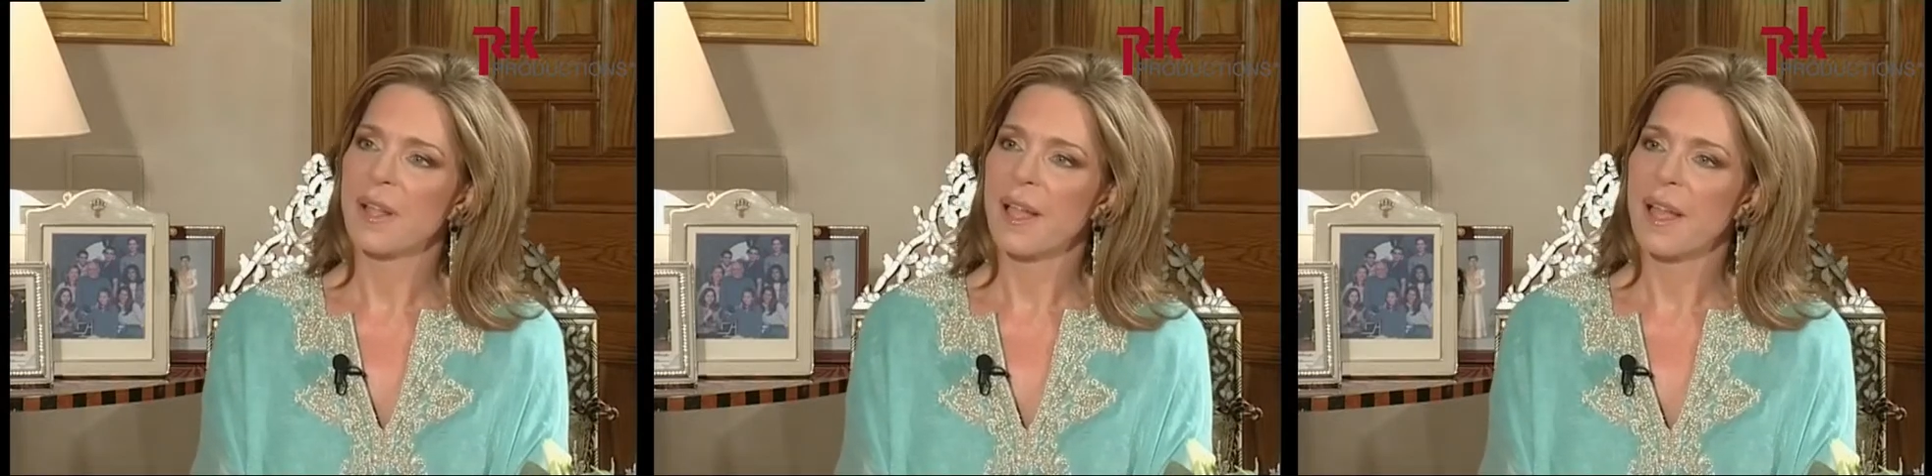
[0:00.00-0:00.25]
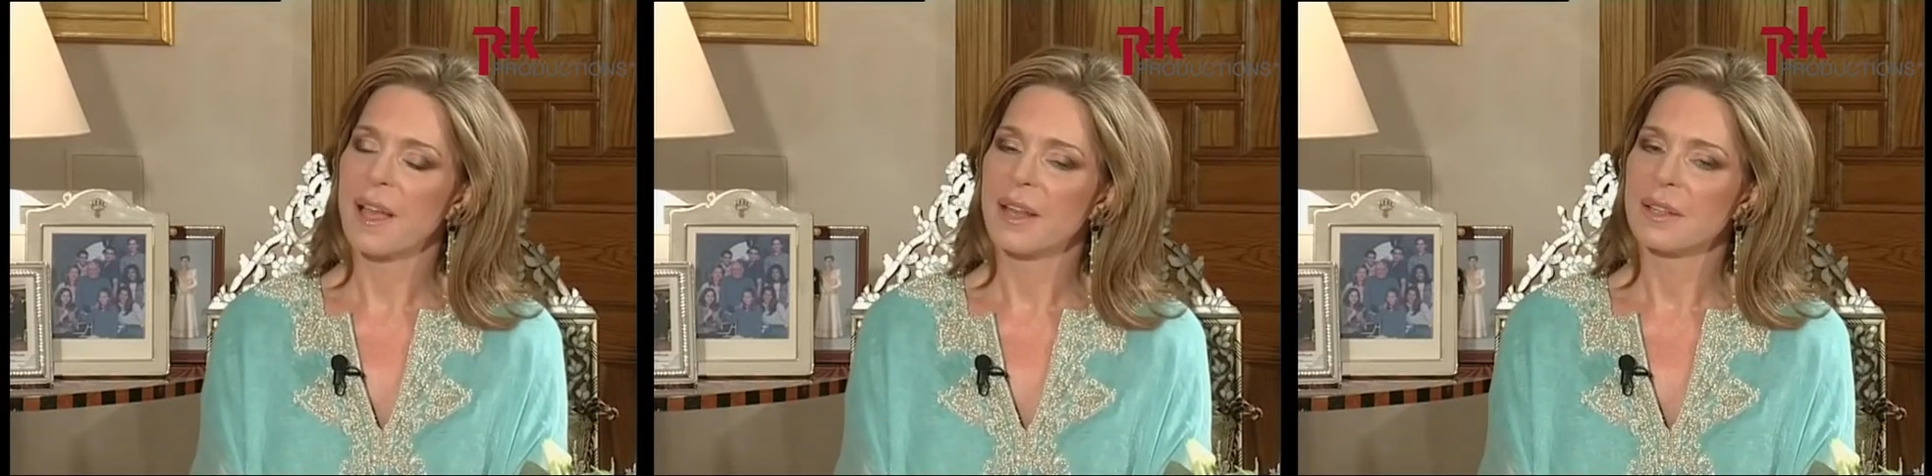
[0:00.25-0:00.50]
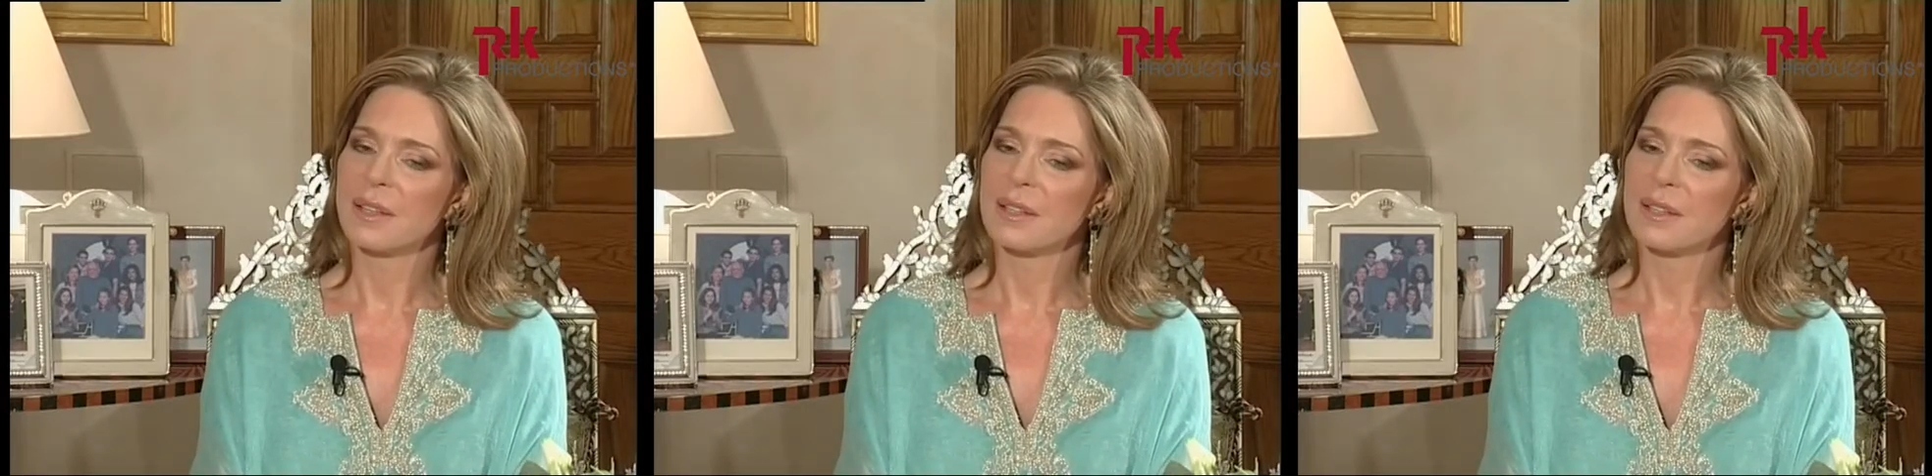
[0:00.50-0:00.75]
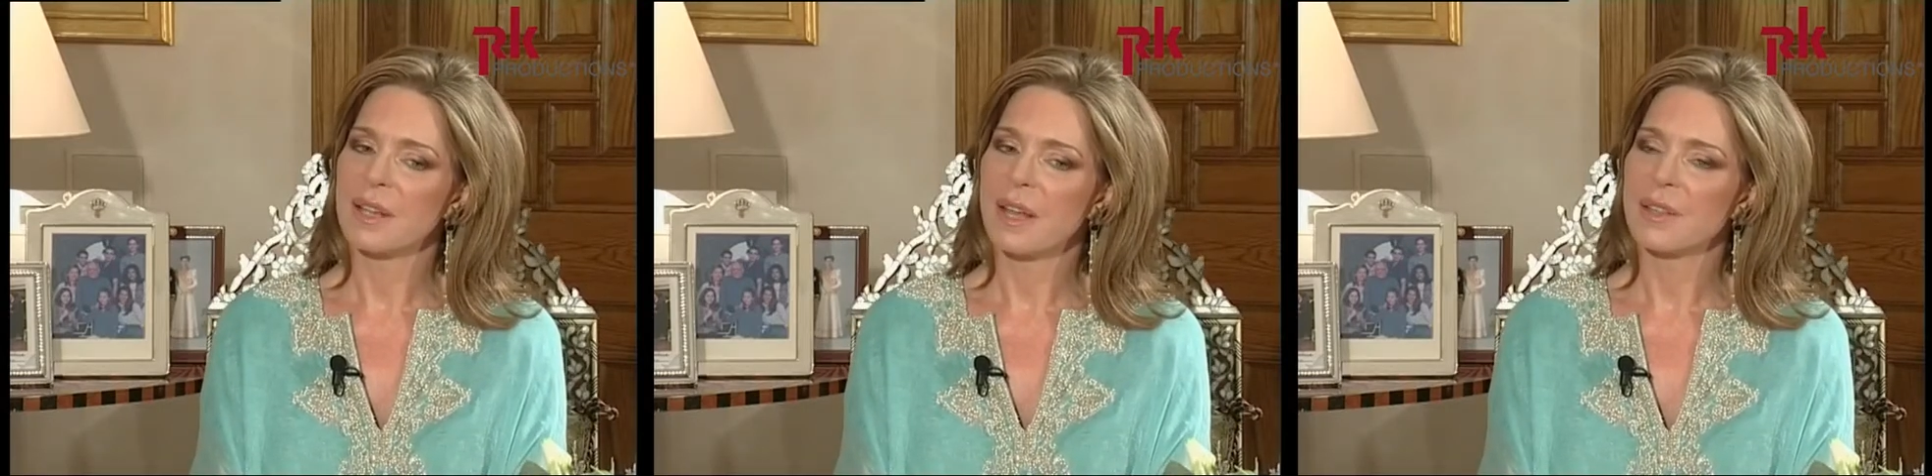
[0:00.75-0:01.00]
And
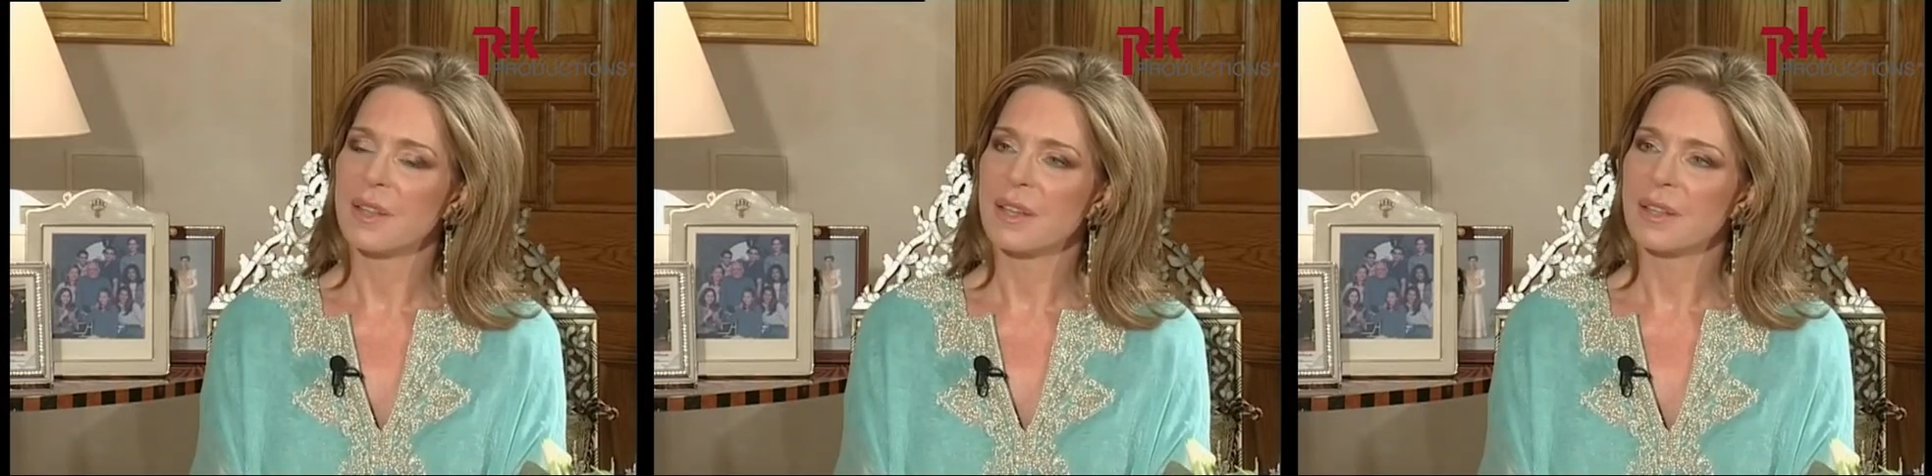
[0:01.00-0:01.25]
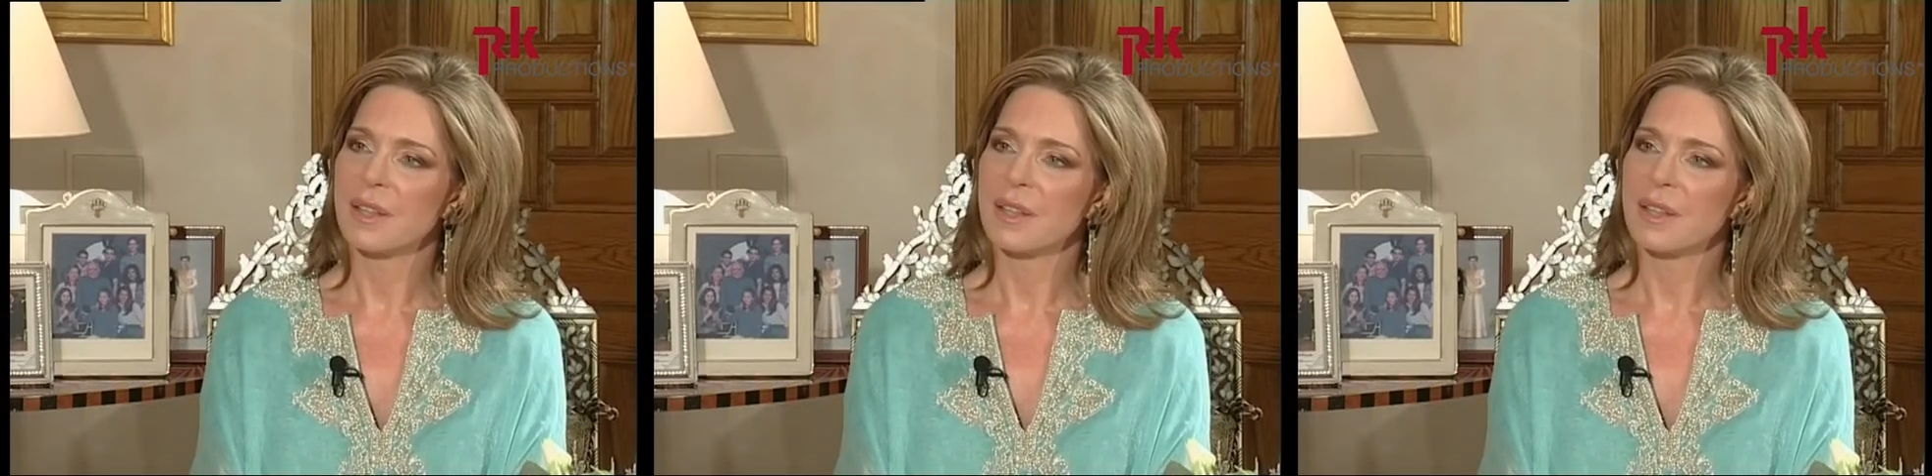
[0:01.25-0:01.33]
I think